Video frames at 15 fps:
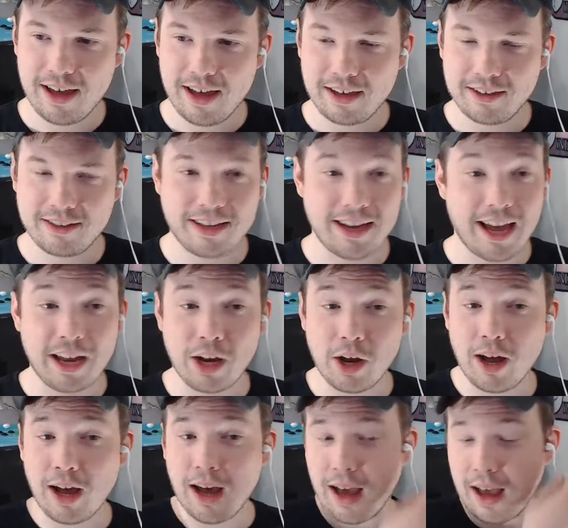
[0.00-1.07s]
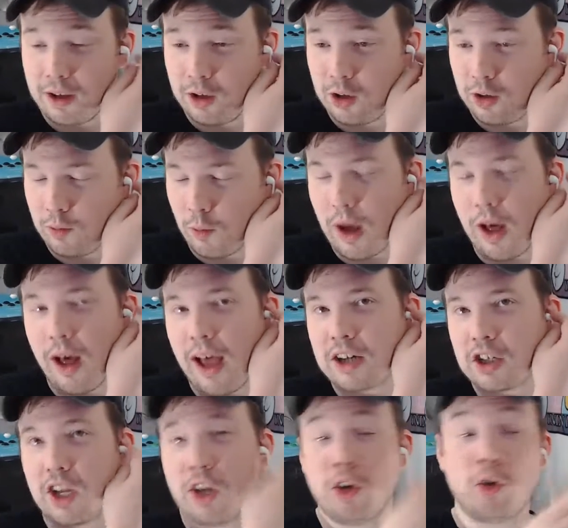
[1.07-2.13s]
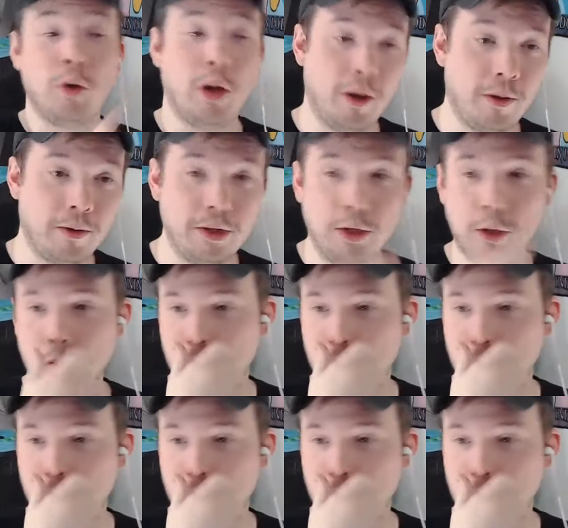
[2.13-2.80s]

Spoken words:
See, I don't. Well, actually, I do know. You